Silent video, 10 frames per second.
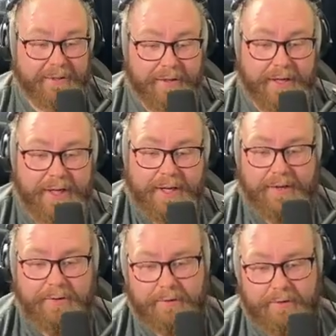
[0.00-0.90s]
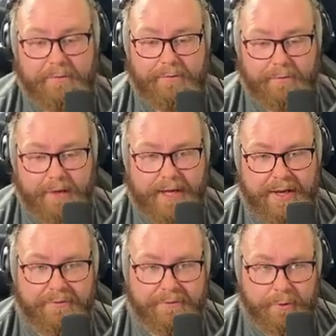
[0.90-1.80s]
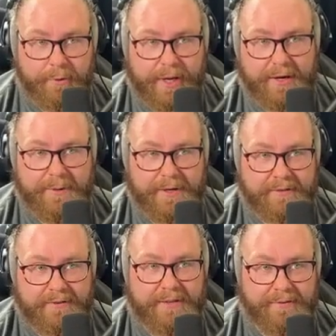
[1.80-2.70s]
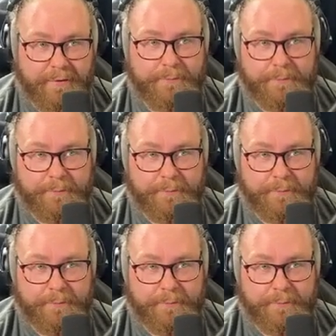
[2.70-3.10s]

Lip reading: I have quite a bit of sense of